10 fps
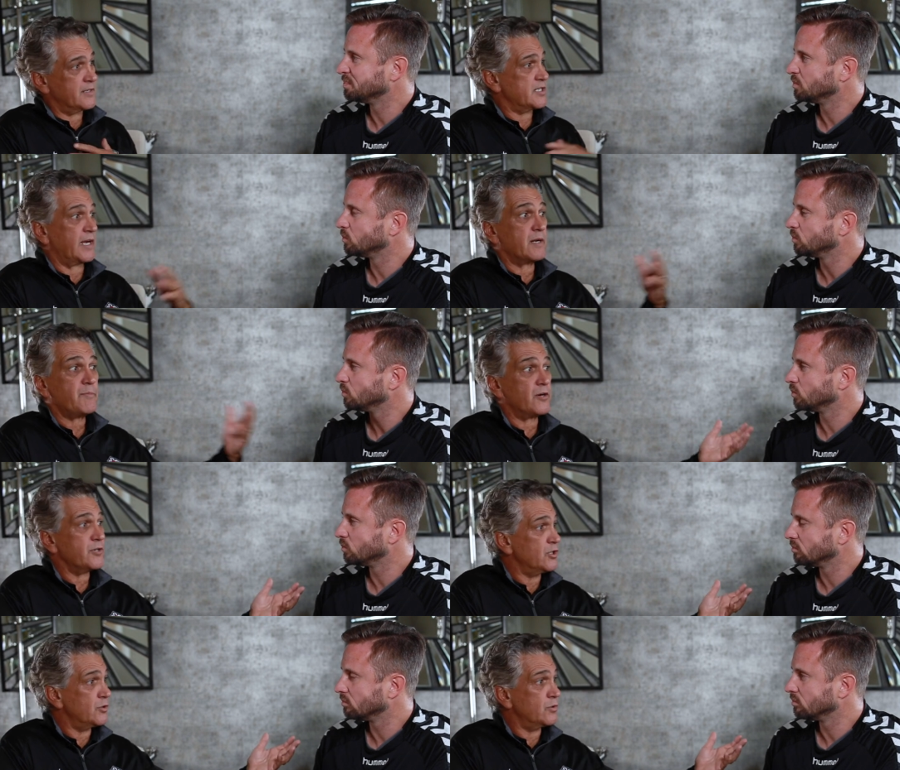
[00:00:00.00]
Speaker 1: It's not
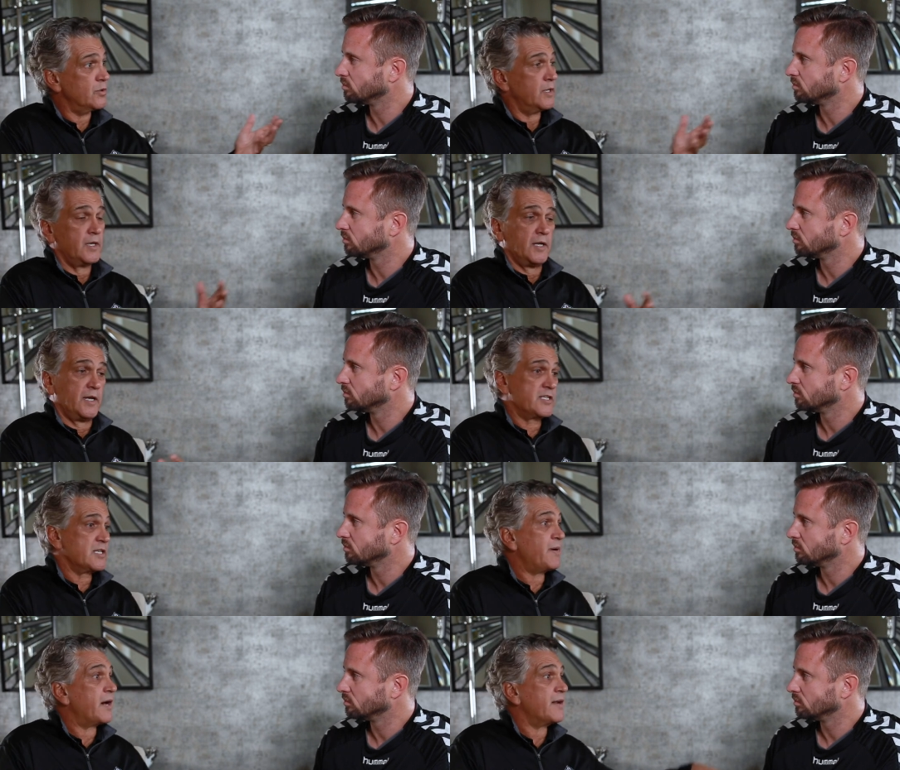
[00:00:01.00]
about you. It's
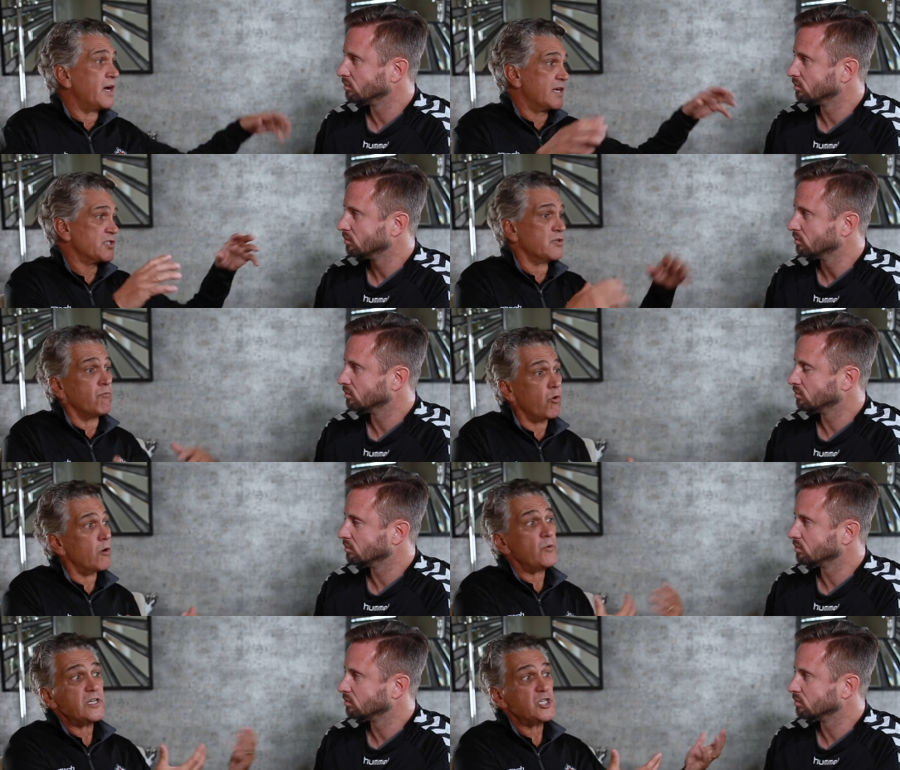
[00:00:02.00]
about us. The
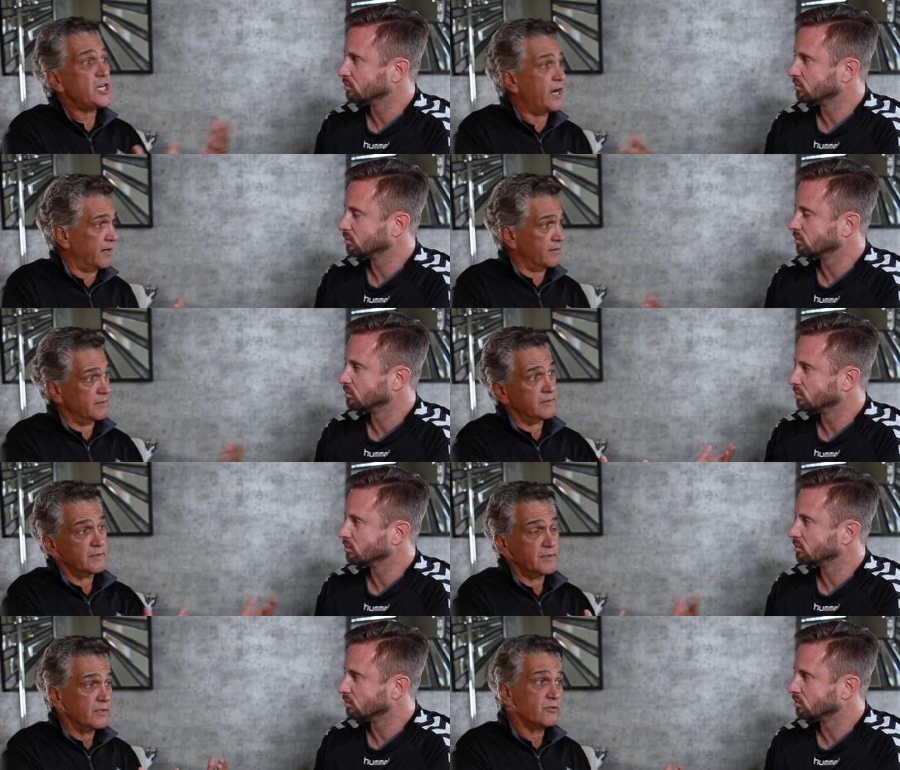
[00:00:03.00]
more we share,
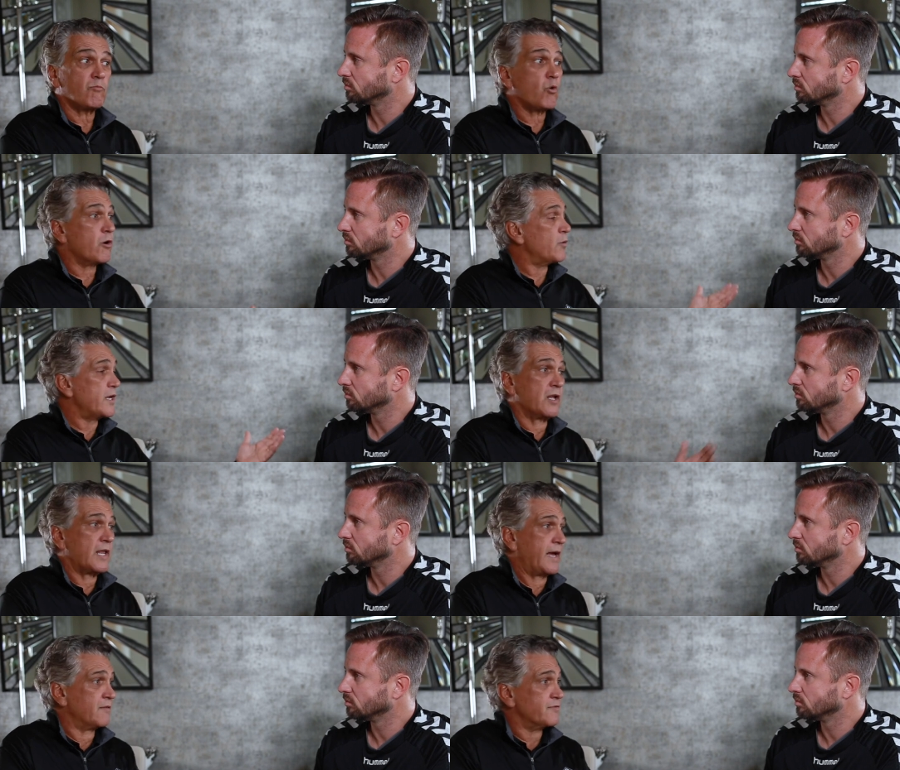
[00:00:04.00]
the more we all
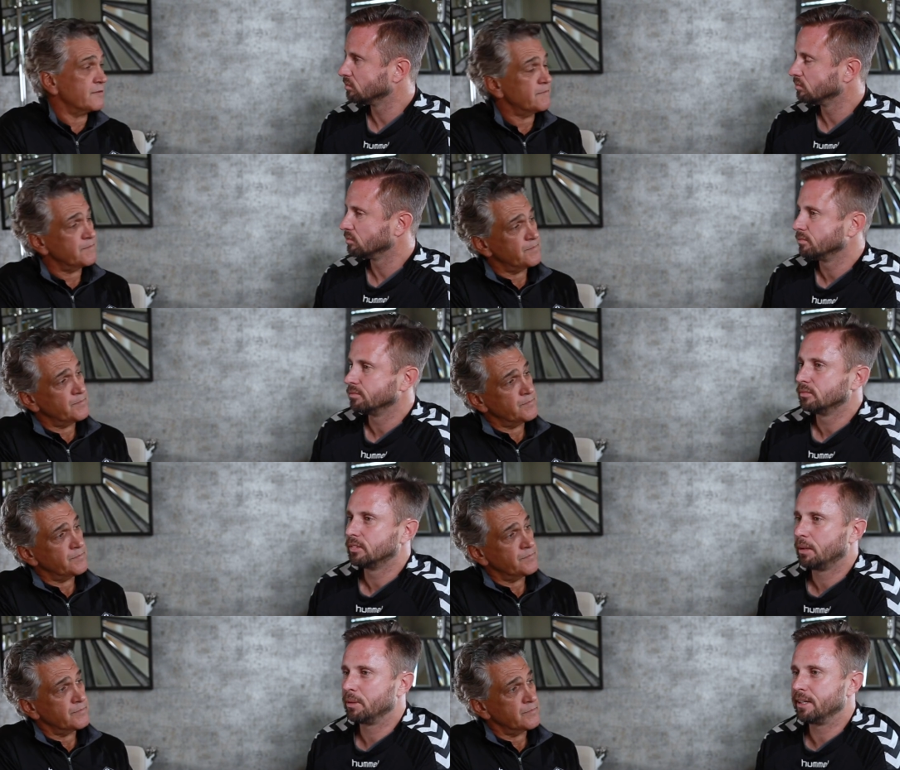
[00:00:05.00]
have.
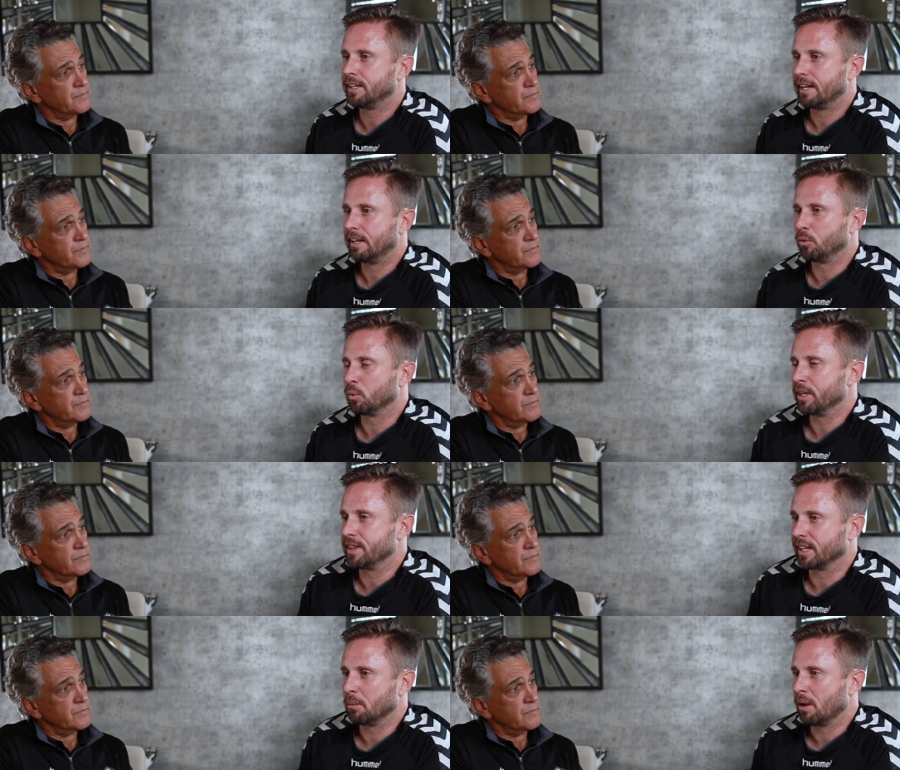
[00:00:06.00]
Speaker 2: And if we really
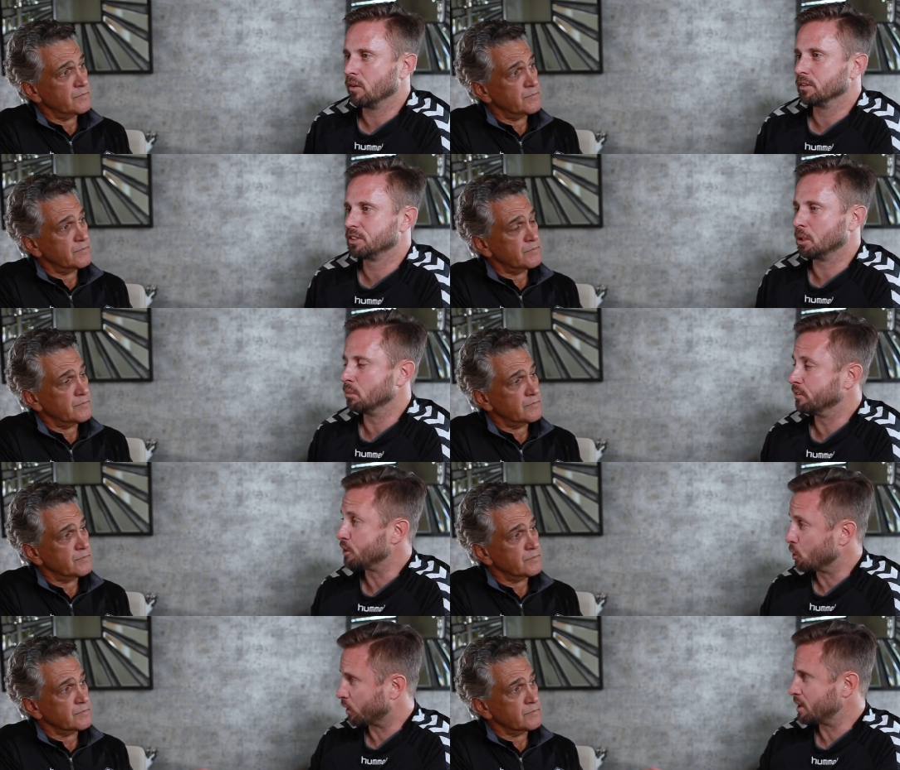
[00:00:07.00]
think about some of
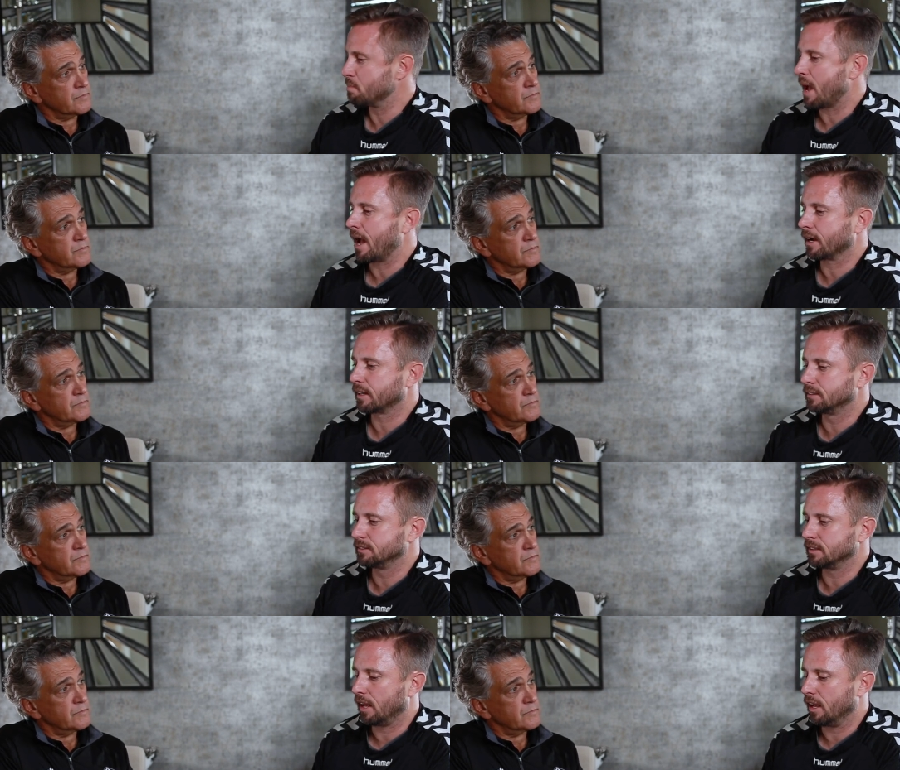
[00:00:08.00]
your impact
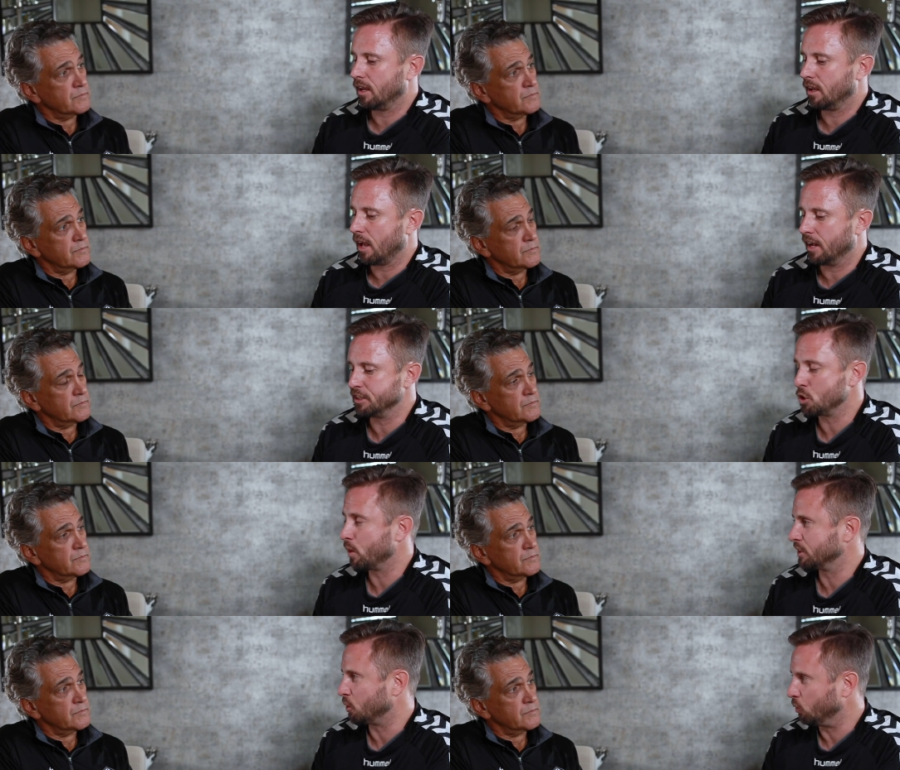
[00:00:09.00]
uh, on U
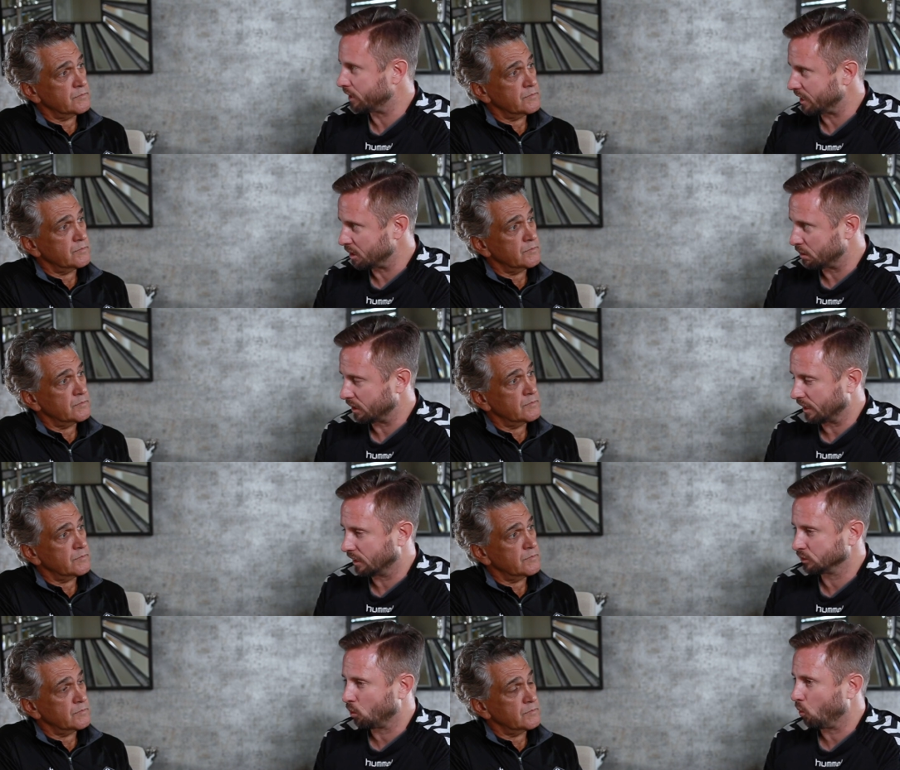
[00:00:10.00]
S goalkeeping
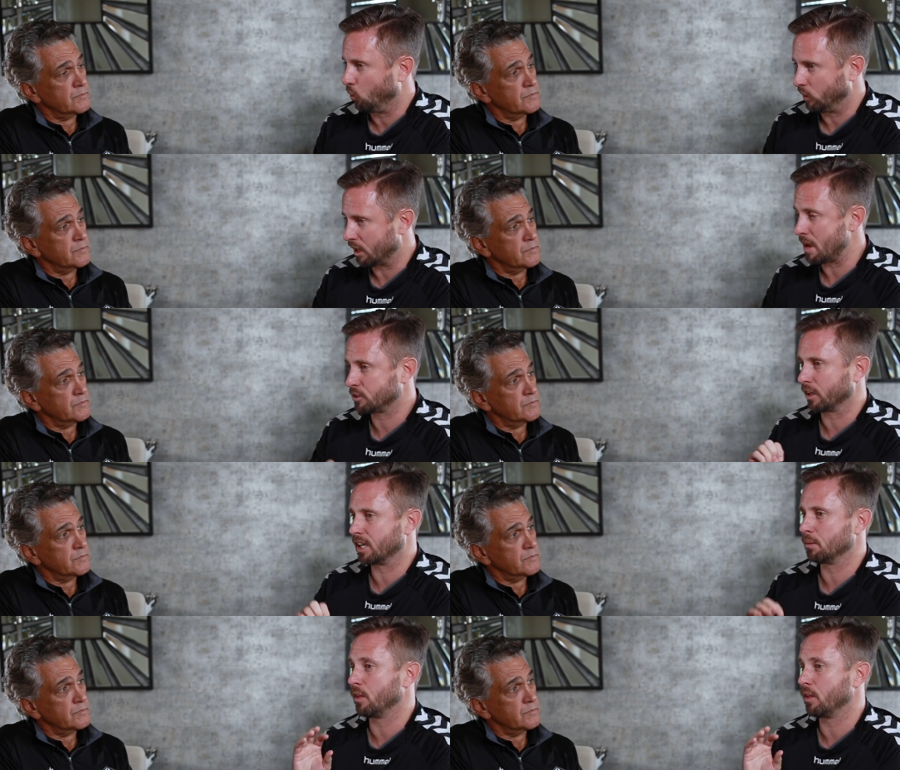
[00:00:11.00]
as a whole, and I'm not talking